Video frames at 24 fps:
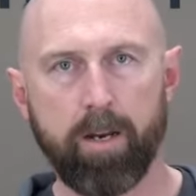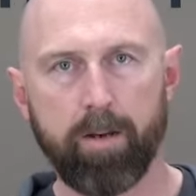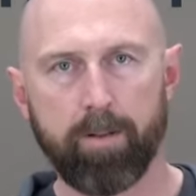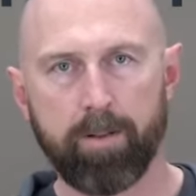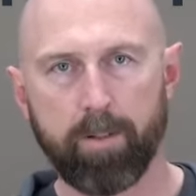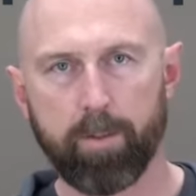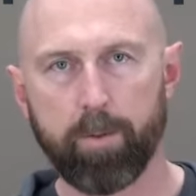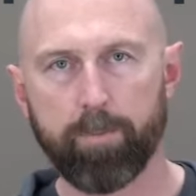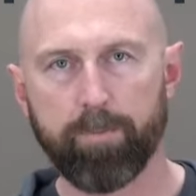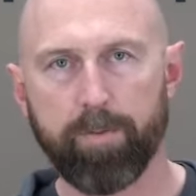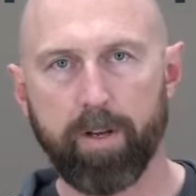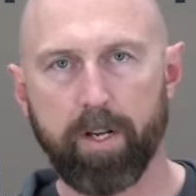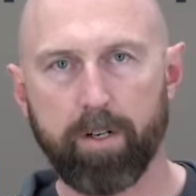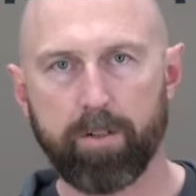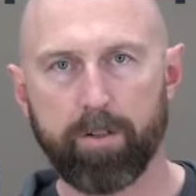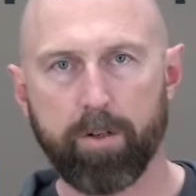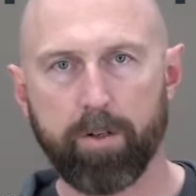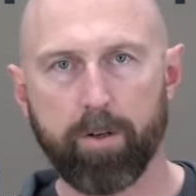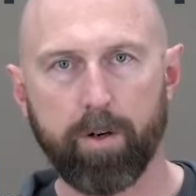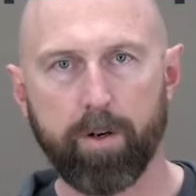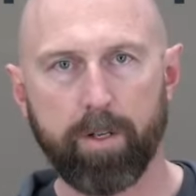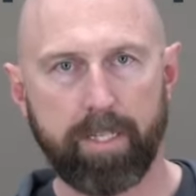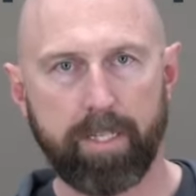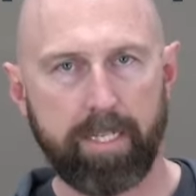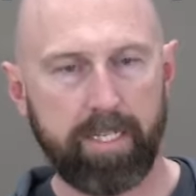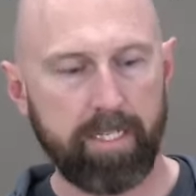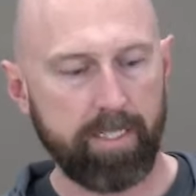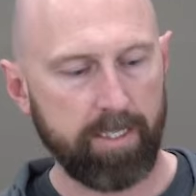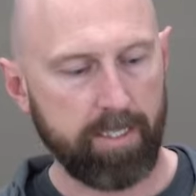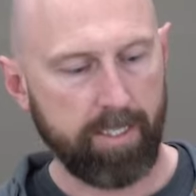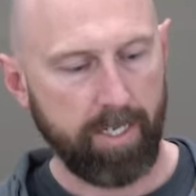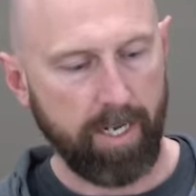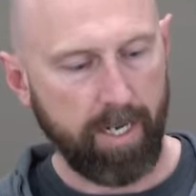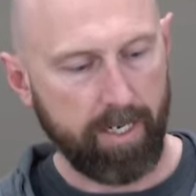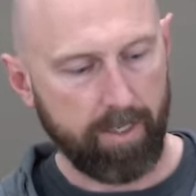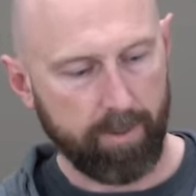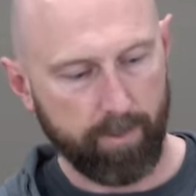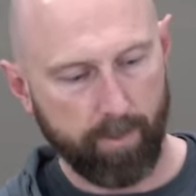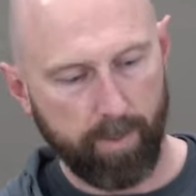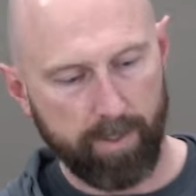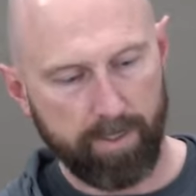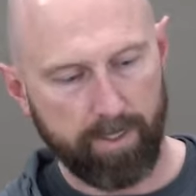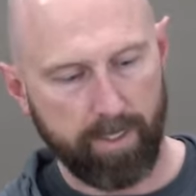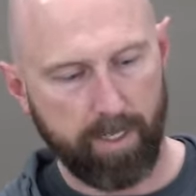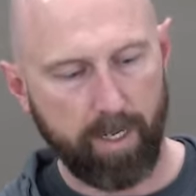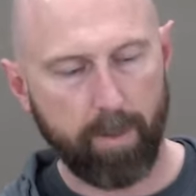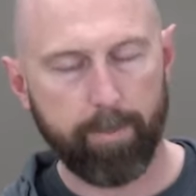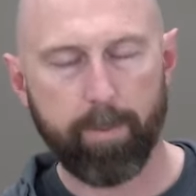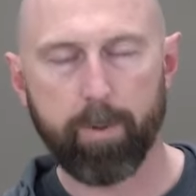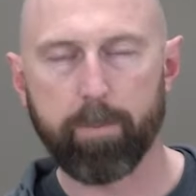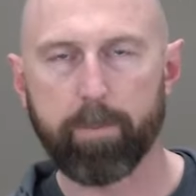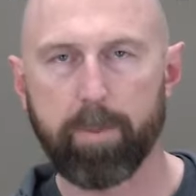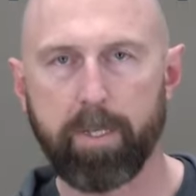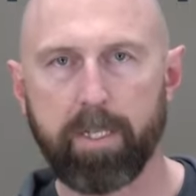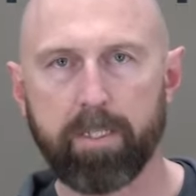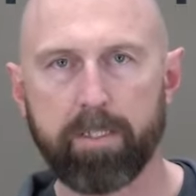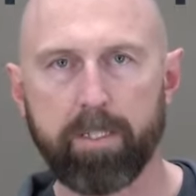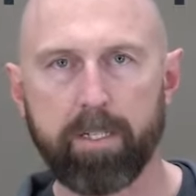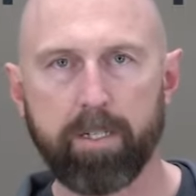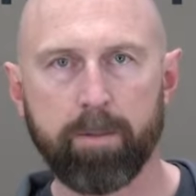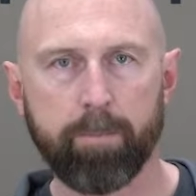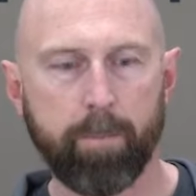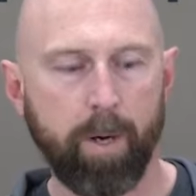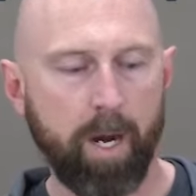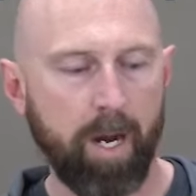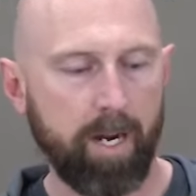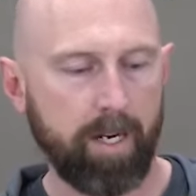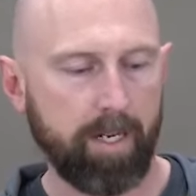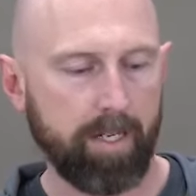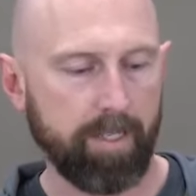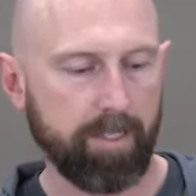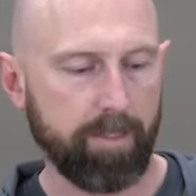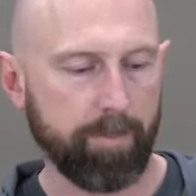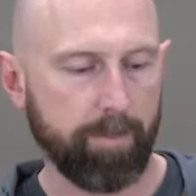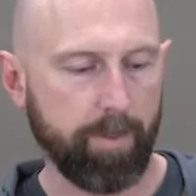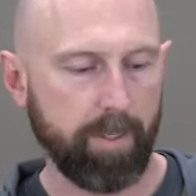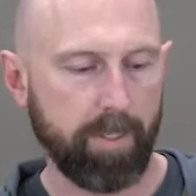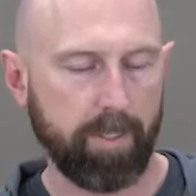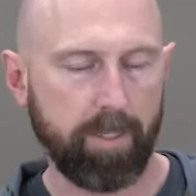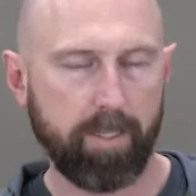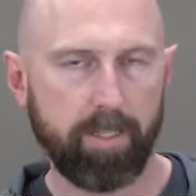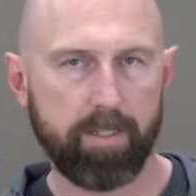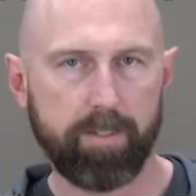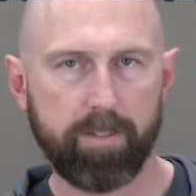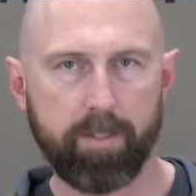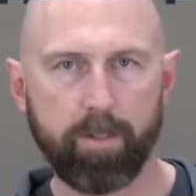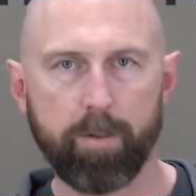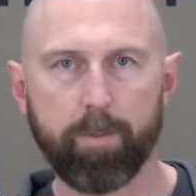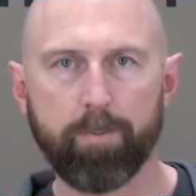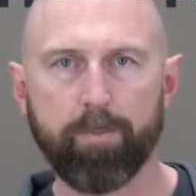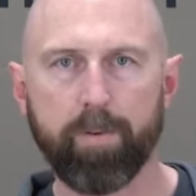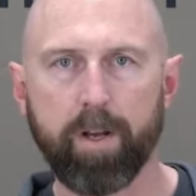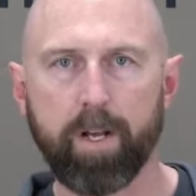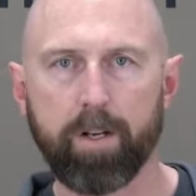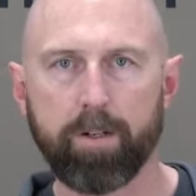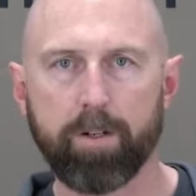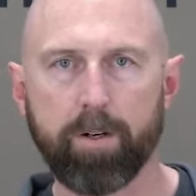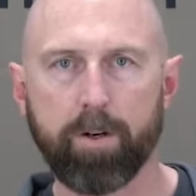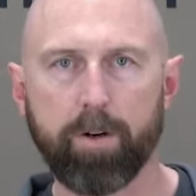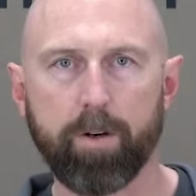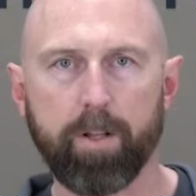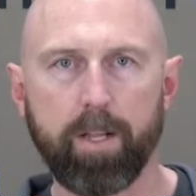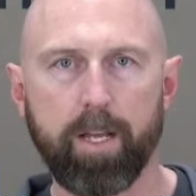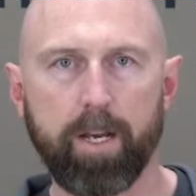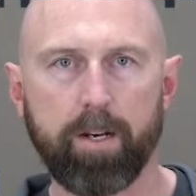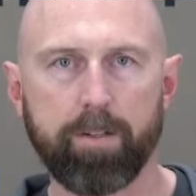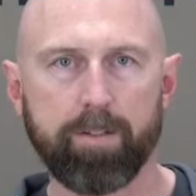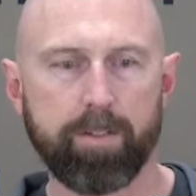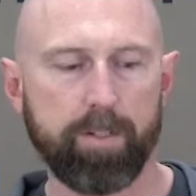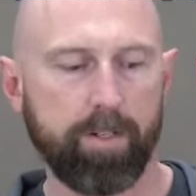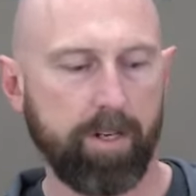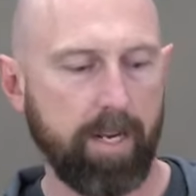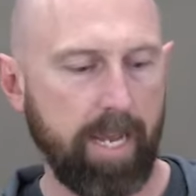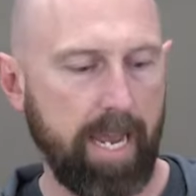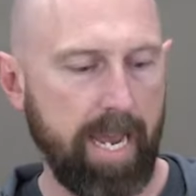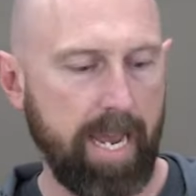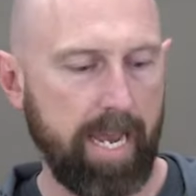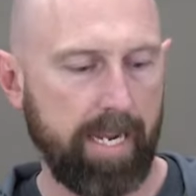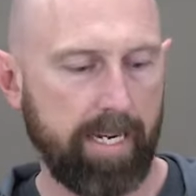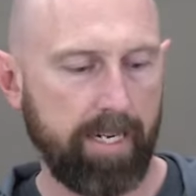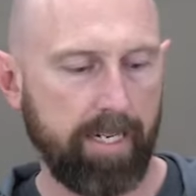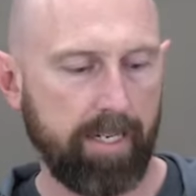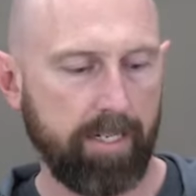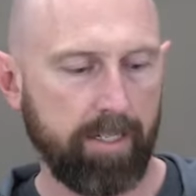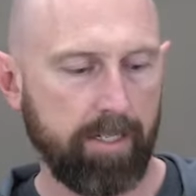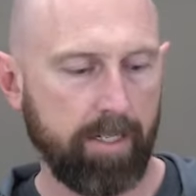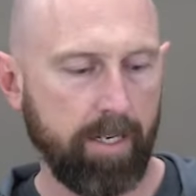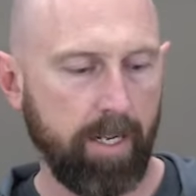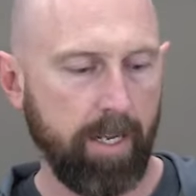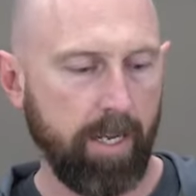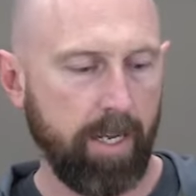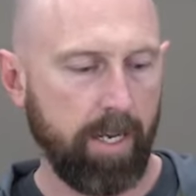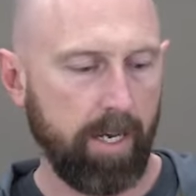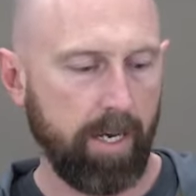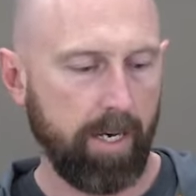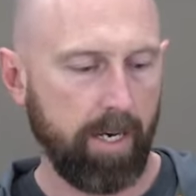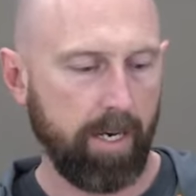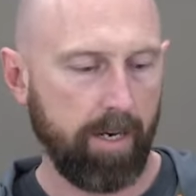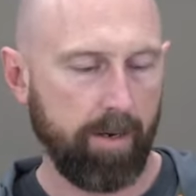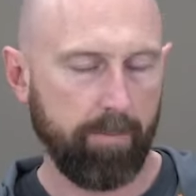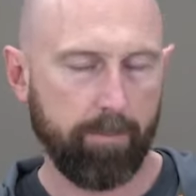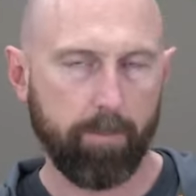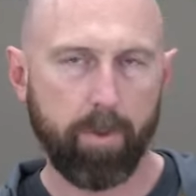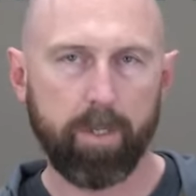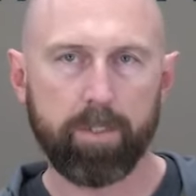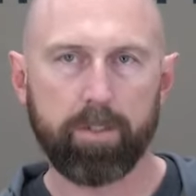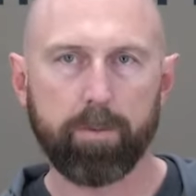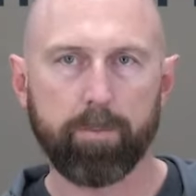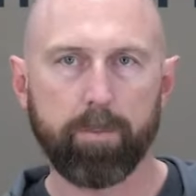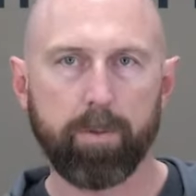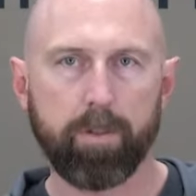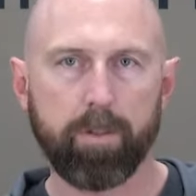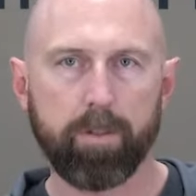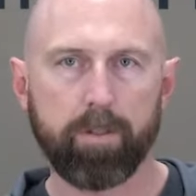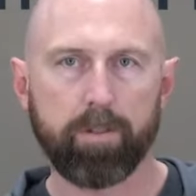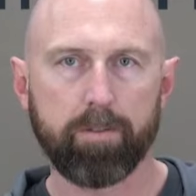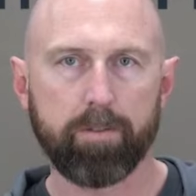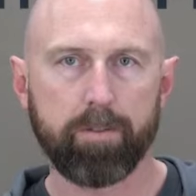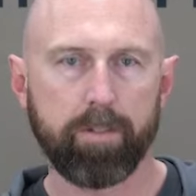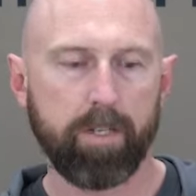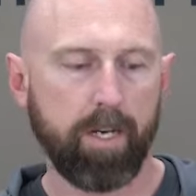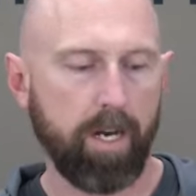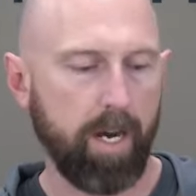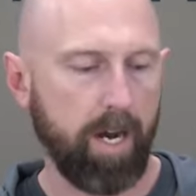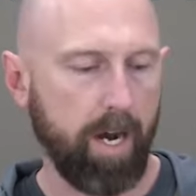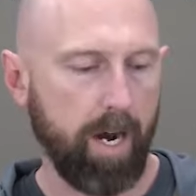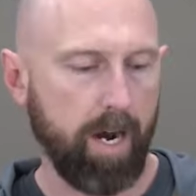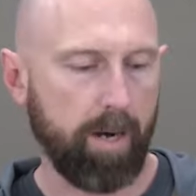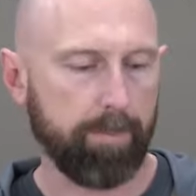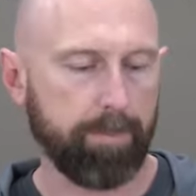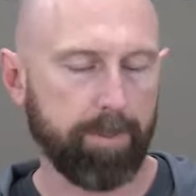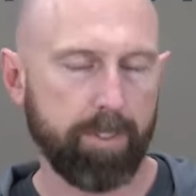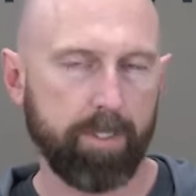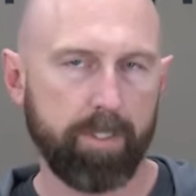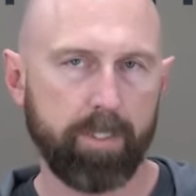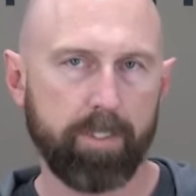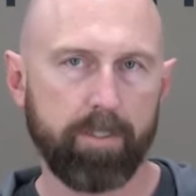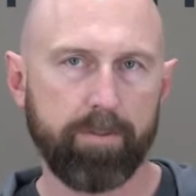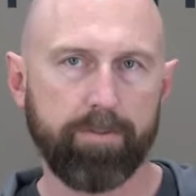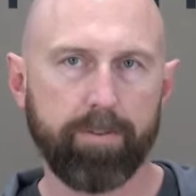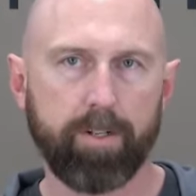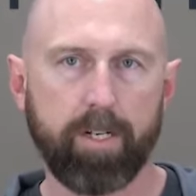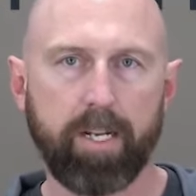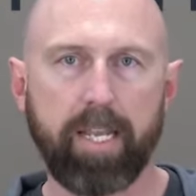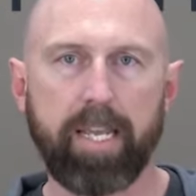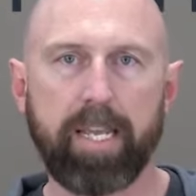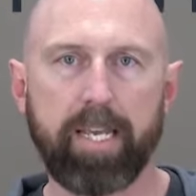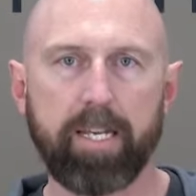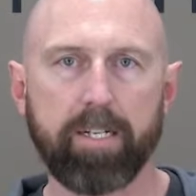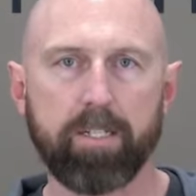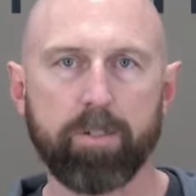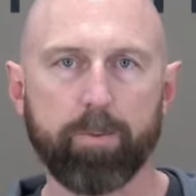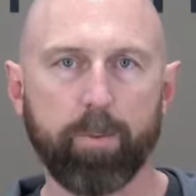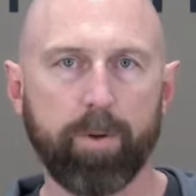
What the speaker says: loop Velcro on the inside as well as a couple built-in pockets, but this loop Velcro allows you to add in multiple options for kits.